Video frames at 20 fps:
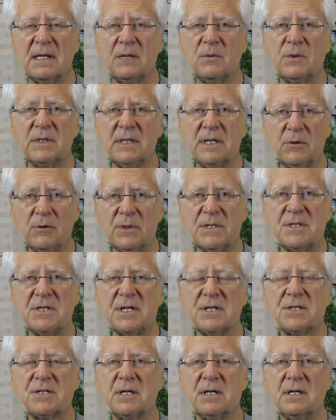and when they
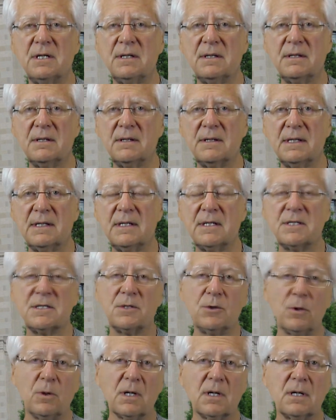resisted,
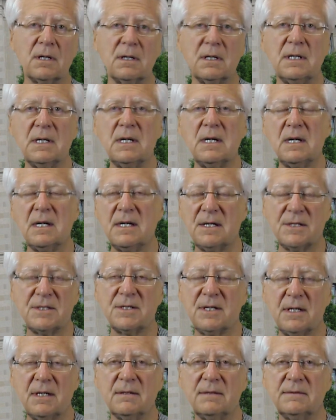his daughter,
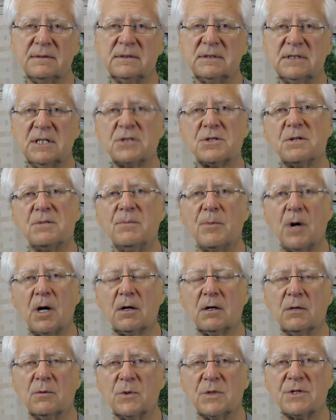his sister
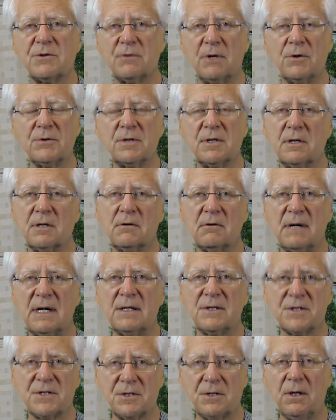Margaret, was thrown to the
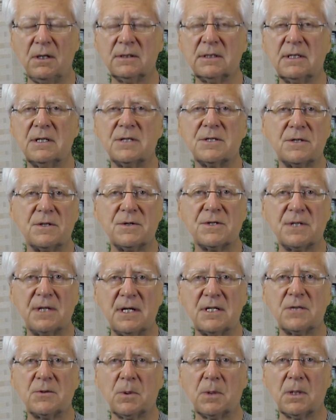ground, assaulted. His two
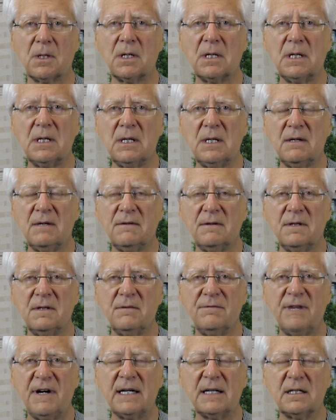sons were
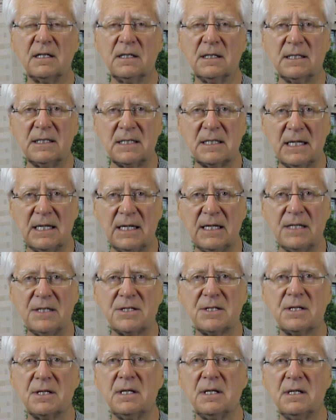violently
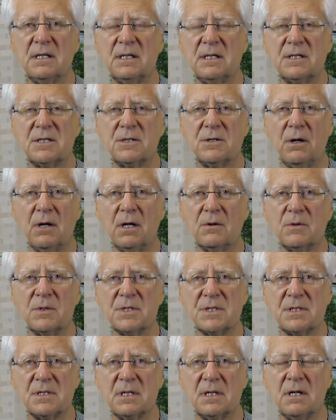tased. His dog
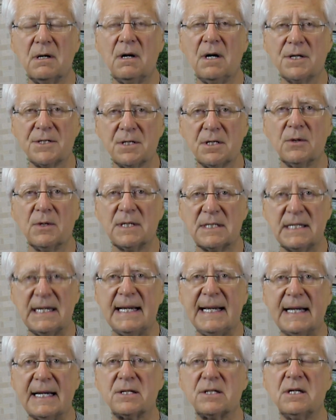was also
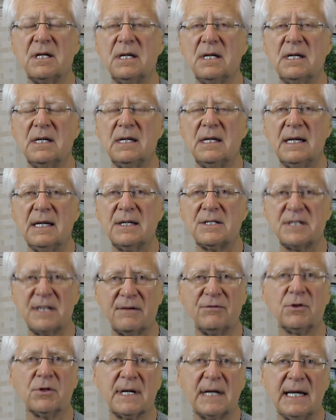attacked, and
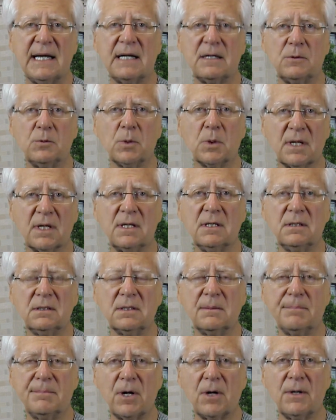several cattle were
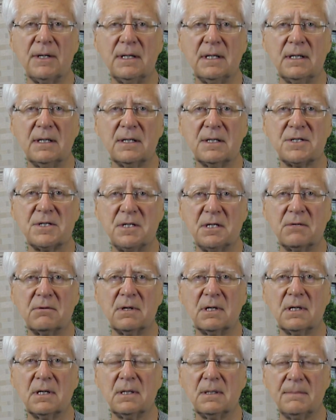killed and buried in a
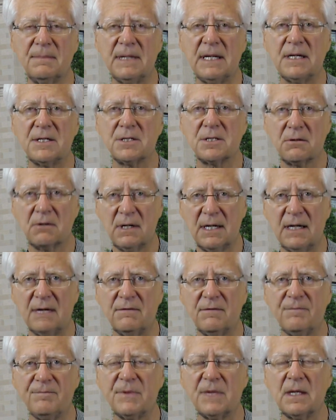secret mass
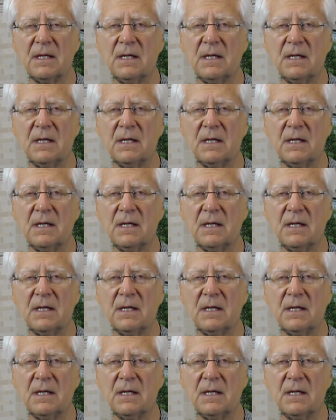grave.